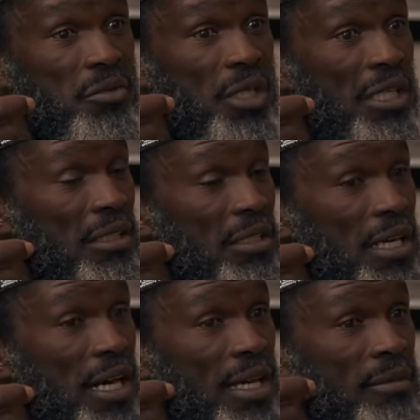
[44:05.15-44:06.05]
well,
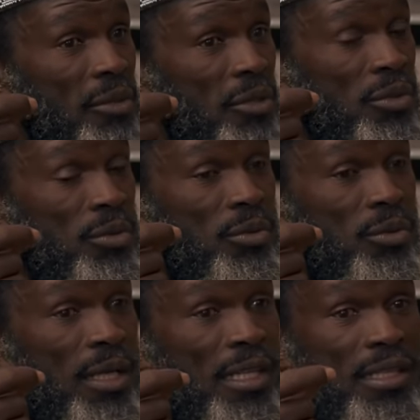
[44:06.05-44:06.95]
I am not
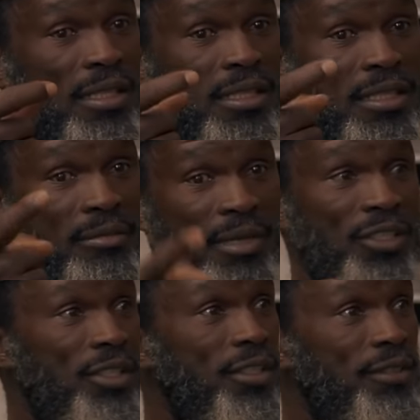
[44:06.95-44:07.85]
worth this much.